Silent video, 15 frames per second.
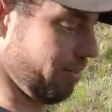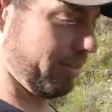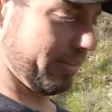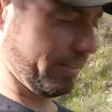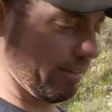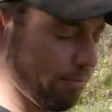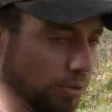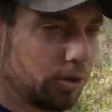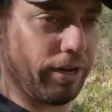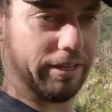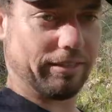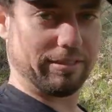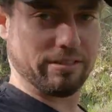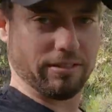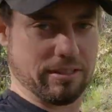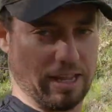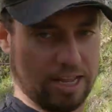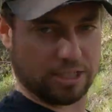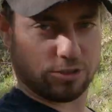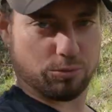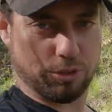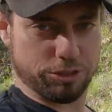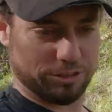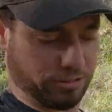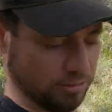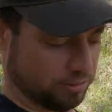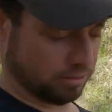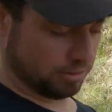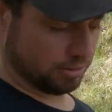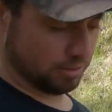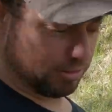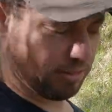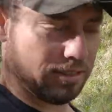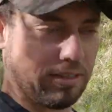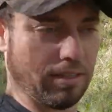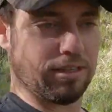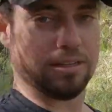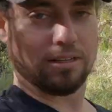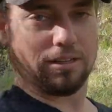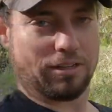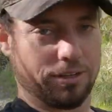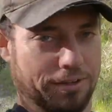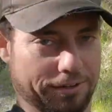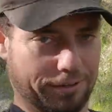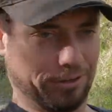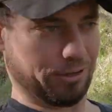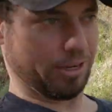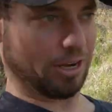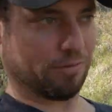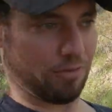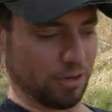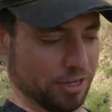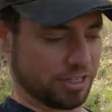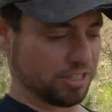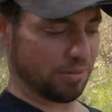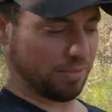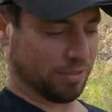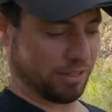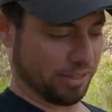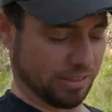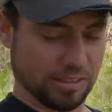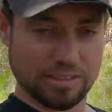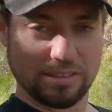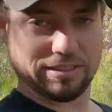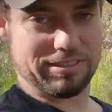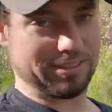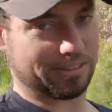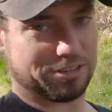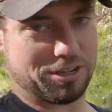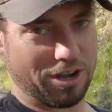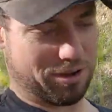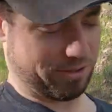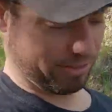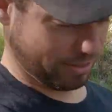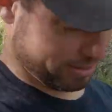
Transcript: All right, number 8, last one. You're gonna forget something. So